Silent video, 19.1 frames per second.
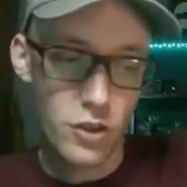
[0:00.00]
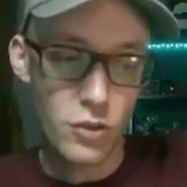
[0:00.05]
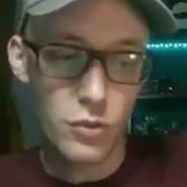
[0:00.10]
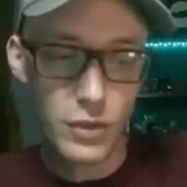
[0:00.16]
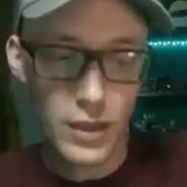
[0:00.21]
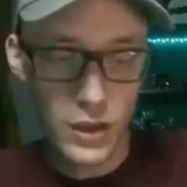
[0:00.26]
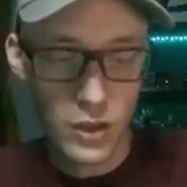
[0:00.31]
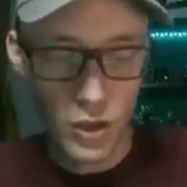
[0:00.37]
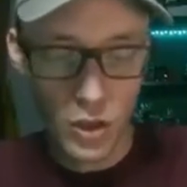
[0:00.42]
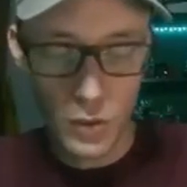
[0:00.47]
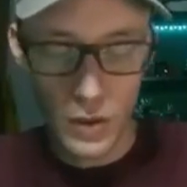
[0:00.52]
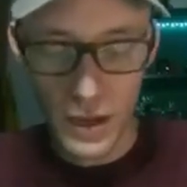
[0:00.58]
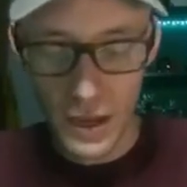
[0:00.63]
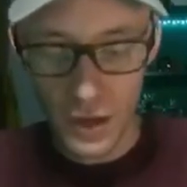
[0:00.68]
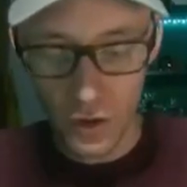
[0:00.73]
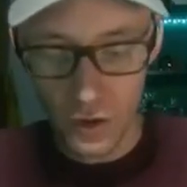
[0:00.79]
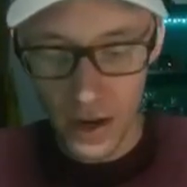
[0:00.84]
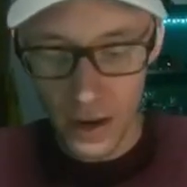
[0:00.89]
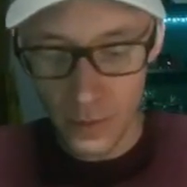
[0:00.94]
You then go
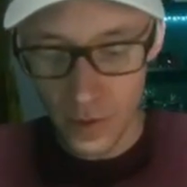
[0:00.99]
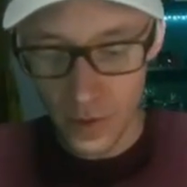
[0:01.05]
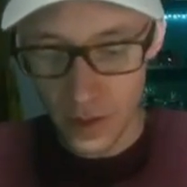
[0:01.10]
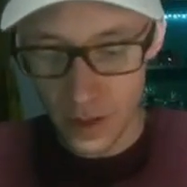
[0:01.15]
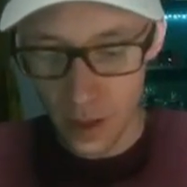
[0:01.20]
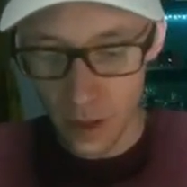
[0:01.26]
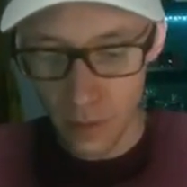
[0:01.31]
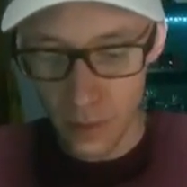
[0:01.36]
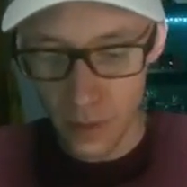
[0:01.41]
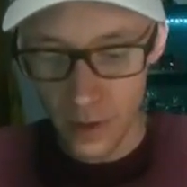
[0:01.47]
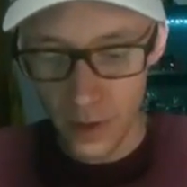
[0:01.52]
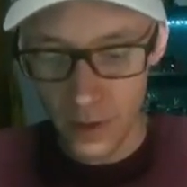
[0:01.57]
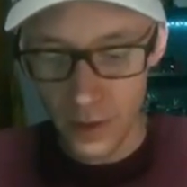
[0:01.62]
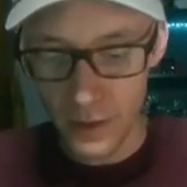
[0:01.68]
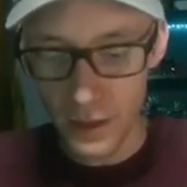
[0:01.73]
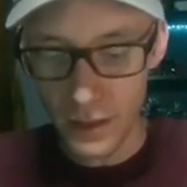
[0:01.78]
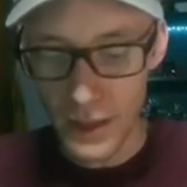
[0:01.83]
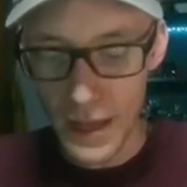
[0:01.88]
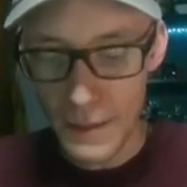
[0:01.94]
ahead and grab yourself
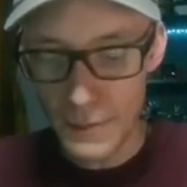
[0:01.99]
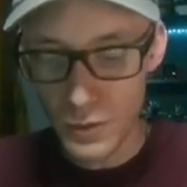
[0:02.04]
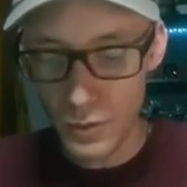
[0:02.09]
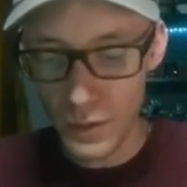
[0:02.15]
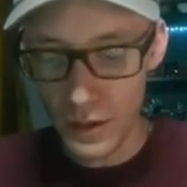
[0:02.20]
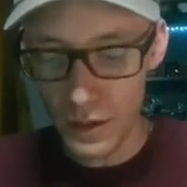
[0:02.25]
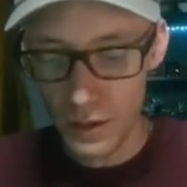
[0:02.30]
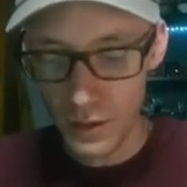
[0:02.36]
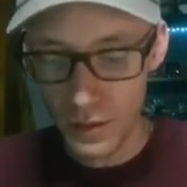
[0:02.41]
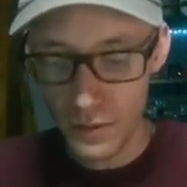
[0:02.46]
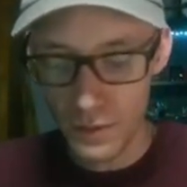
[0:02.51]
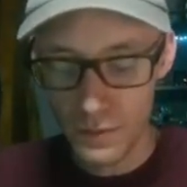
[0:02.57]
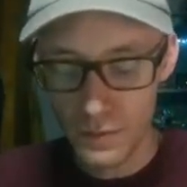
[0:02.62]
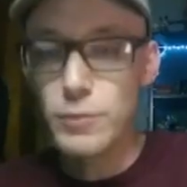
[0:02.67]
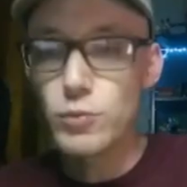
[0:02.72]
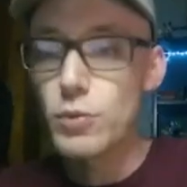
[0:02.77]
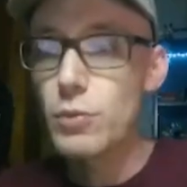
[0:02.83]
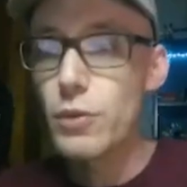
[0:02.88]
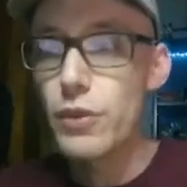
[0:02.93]
the Lapswell.
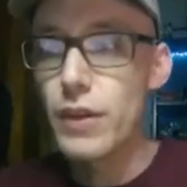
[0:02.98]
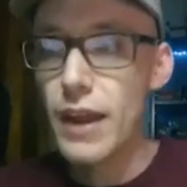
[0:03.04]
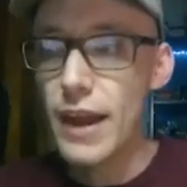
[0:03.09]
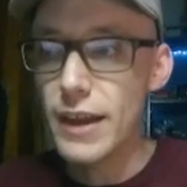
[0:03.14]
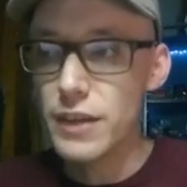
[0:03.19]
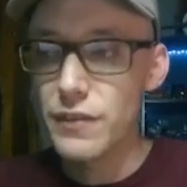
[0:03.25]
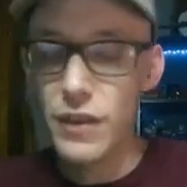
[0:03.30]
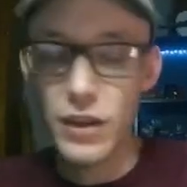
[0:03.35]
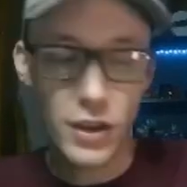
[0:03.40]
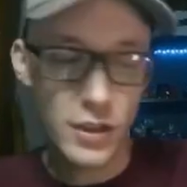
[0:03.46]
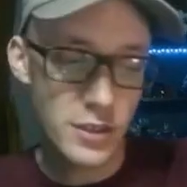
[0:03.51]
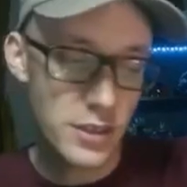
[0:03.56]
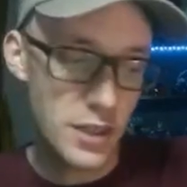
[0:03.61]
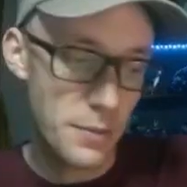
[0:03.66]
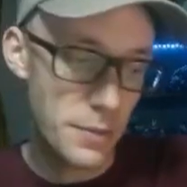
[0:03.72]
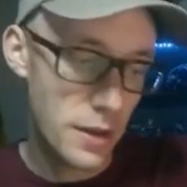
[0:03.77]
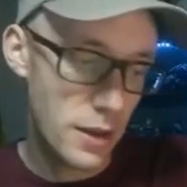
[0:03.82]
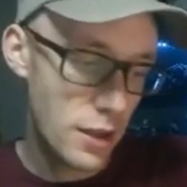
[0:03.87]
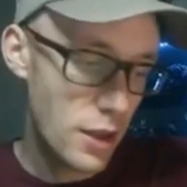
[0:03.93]
Lapswell will then activate on
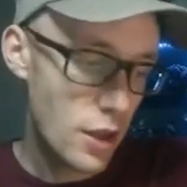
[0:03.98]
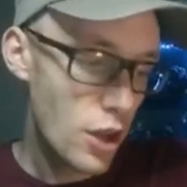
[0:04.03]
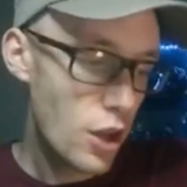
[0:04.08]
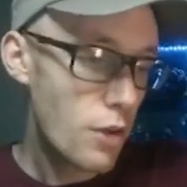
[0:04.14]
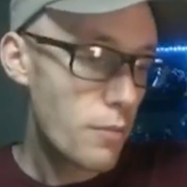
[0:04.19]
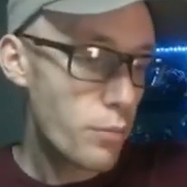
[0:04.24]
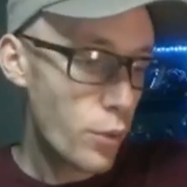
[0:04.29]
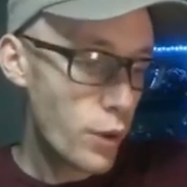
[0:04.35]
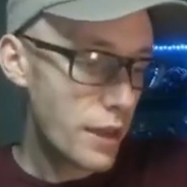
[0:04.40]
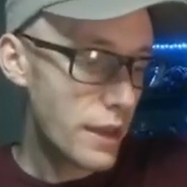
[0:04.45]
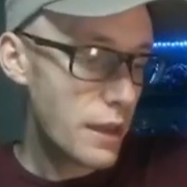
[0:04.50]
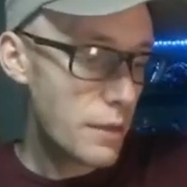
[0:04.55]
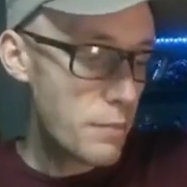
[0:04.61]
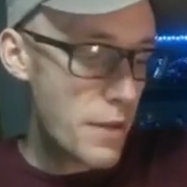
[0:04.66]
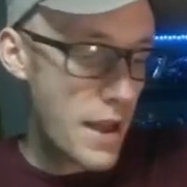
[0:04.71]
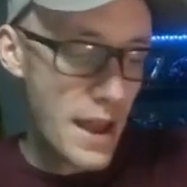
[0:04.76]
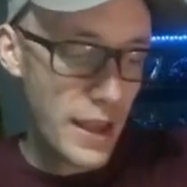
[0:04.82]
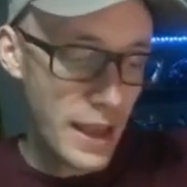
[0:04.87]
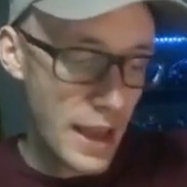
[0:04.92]
summon,
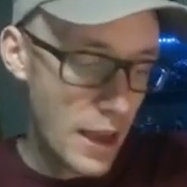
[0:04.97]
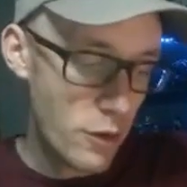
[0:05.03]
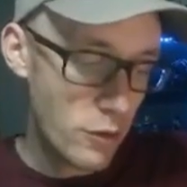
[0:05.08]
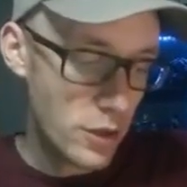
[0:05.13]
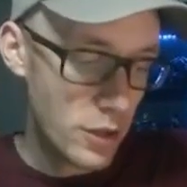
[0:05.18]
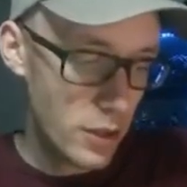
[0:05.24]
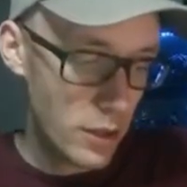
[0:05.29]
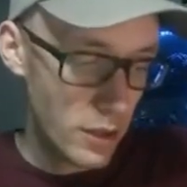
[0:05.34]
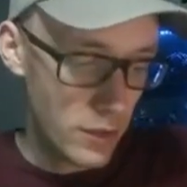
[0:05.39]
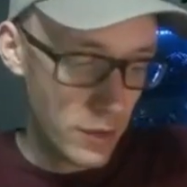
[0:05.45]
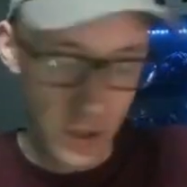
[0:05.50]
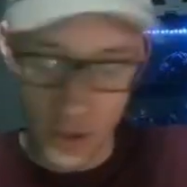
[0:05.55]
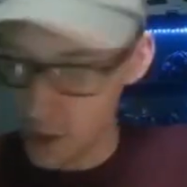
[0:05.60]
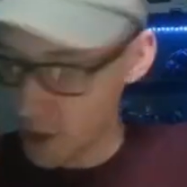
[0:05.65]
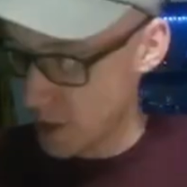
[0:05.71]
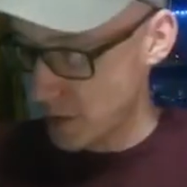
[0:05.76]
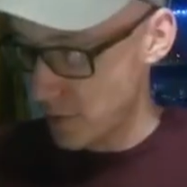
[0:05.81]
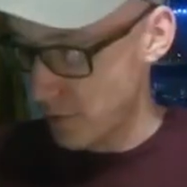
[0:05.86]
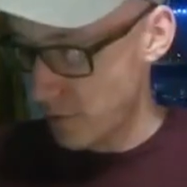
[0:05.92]
bringing back out
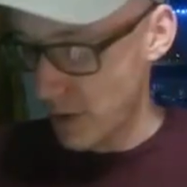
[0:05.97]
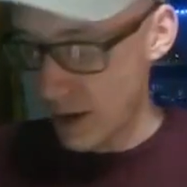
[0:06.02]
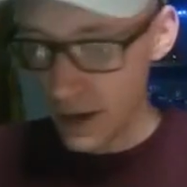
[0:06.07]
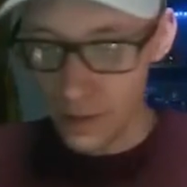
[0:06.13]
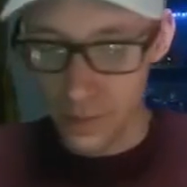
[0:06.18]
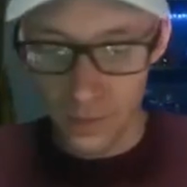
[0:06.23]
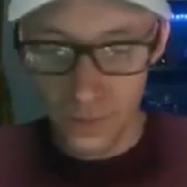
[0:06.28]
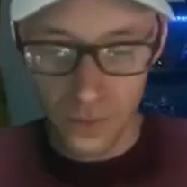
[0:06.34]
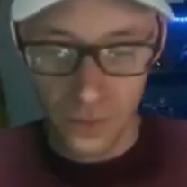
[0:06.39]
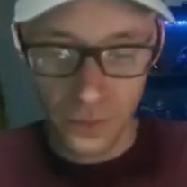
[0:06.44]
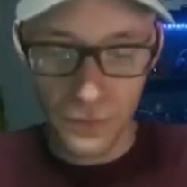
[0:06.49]
the Justified.